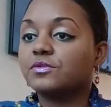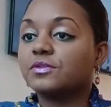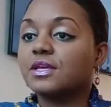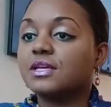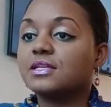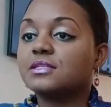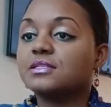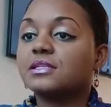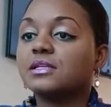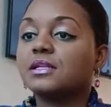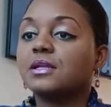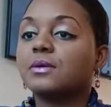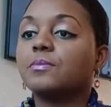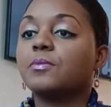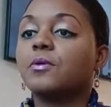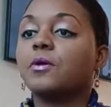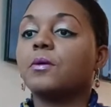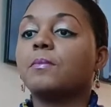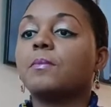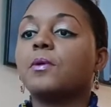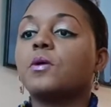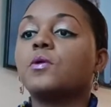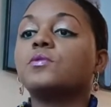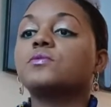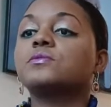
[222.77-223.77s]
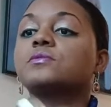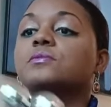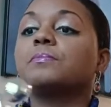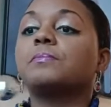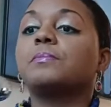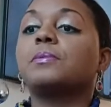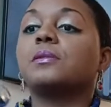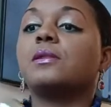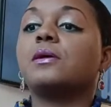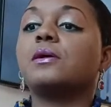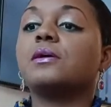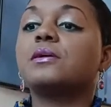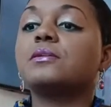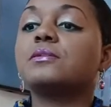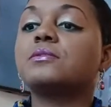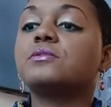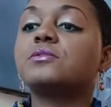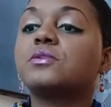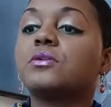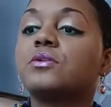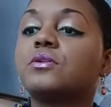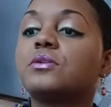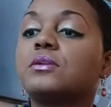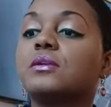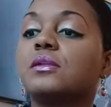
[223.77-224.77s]
They said it promotes blood
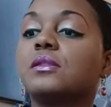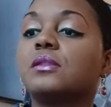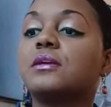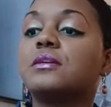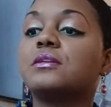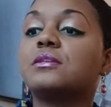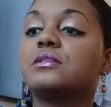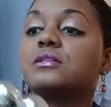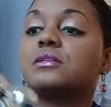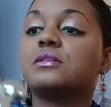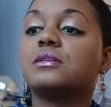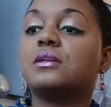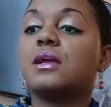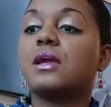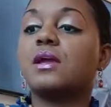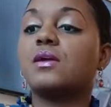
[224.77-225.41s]
circulation